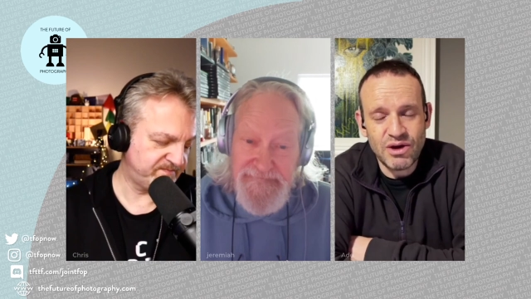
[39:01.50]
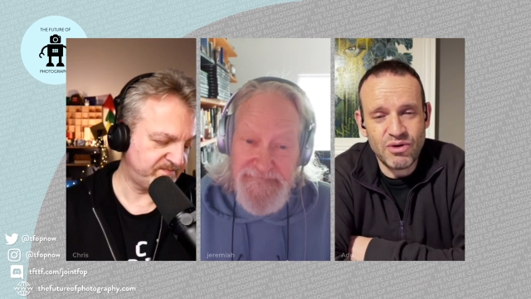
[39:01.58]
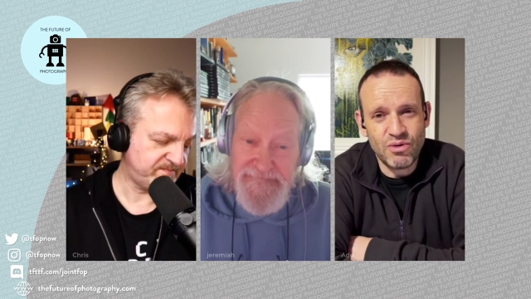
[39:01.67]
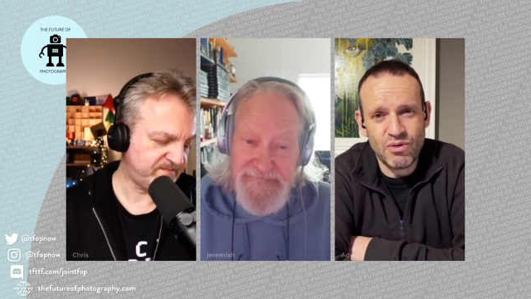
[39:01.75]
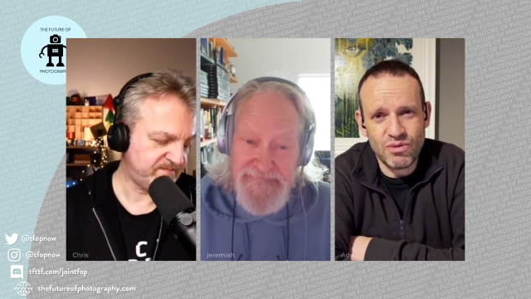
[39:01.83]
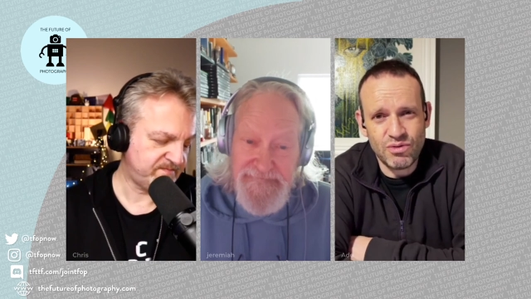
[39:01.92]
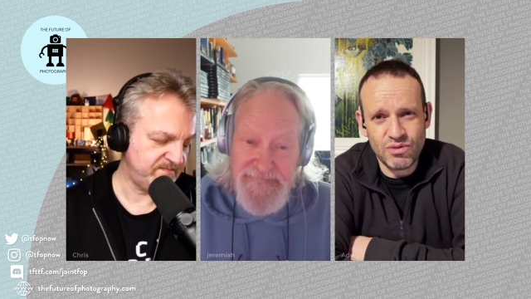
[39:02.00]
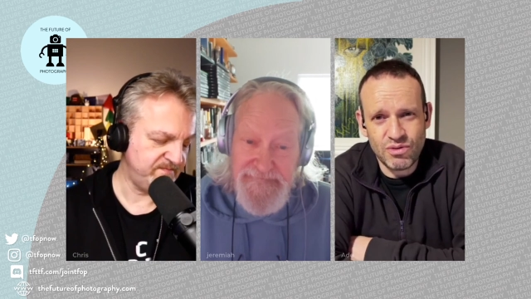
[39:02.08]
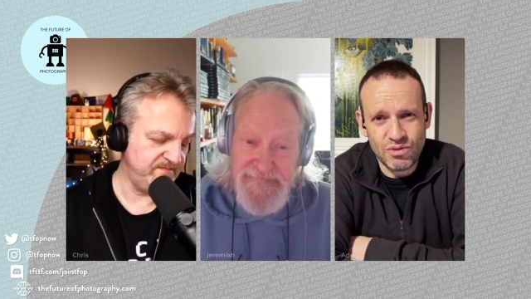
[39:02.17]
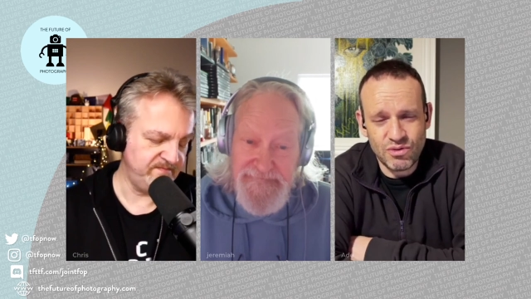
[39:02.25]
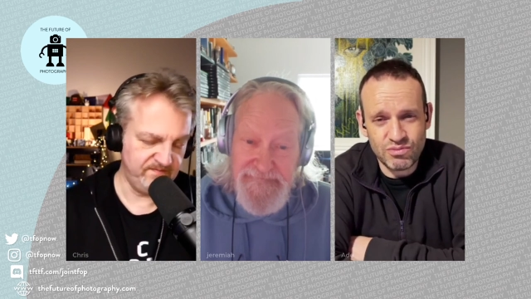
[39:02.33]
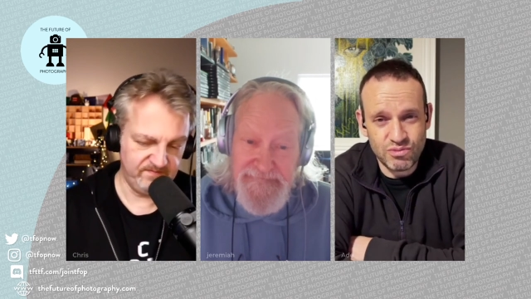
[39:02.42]

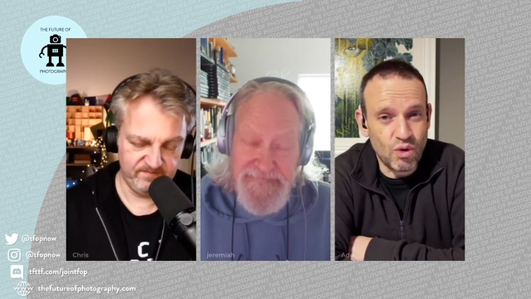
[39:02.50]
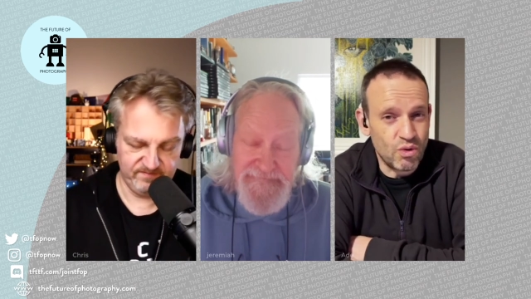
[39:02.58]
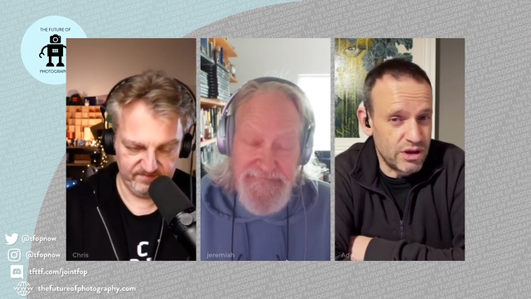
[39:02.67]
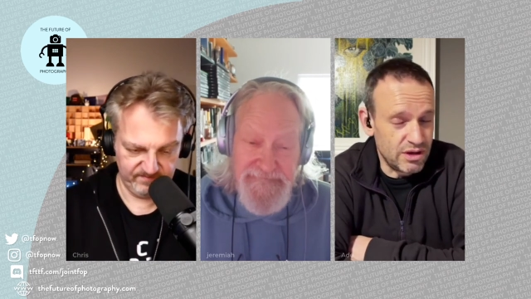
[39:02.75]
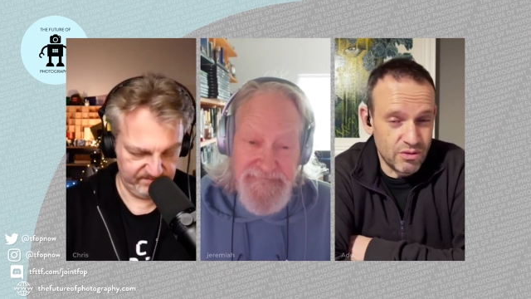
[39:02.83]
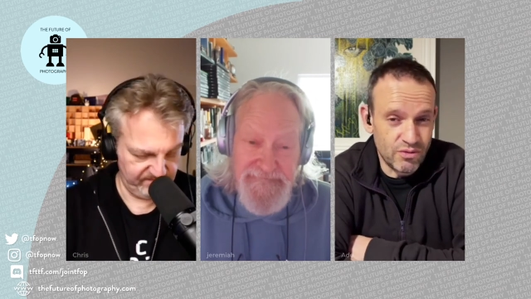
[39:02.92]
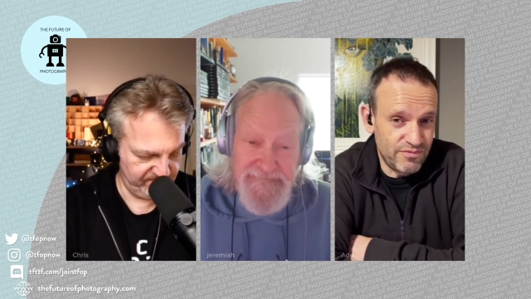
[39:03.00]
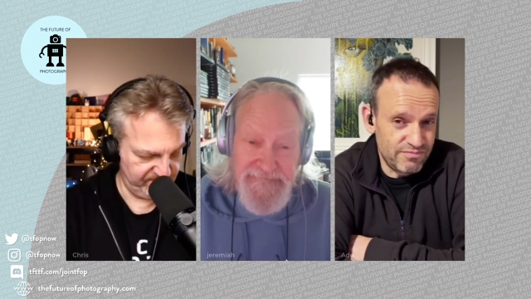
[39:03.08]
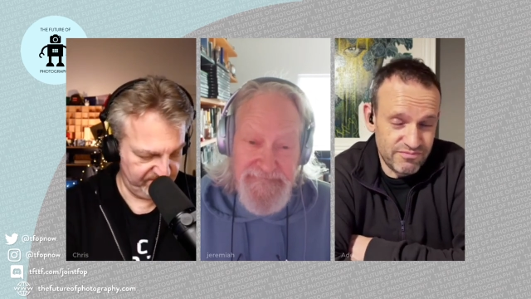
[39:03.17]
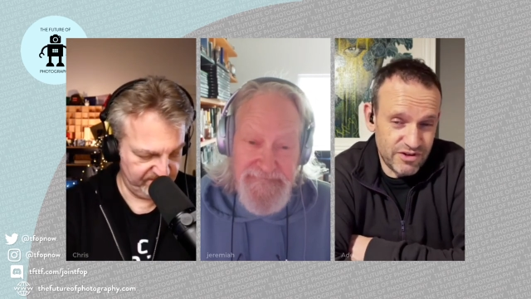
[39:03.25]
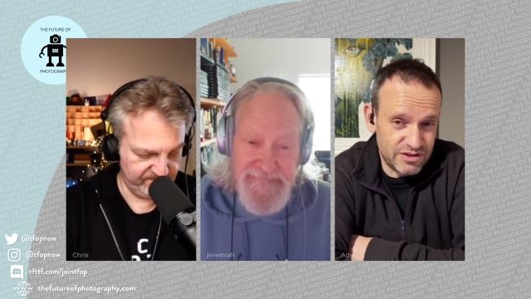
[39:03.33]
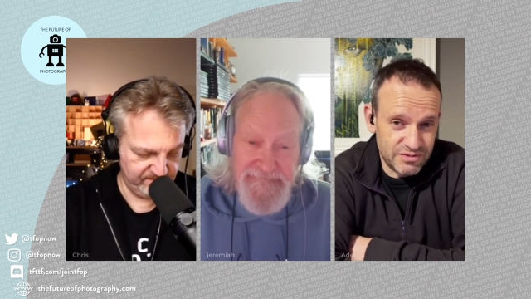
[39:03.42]
Speaker 1: or
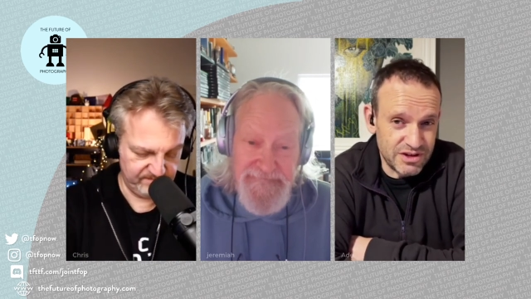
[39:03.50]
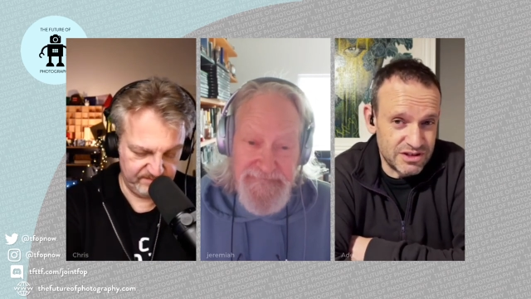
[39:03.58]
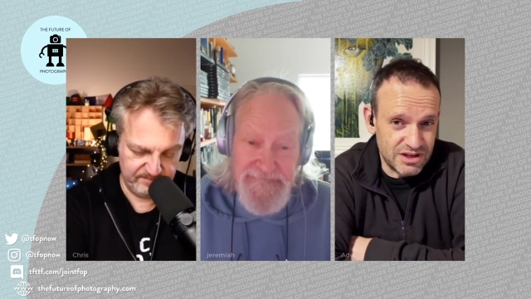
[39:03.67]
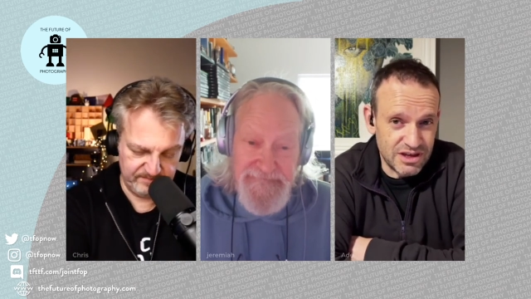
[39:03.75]
vice versa.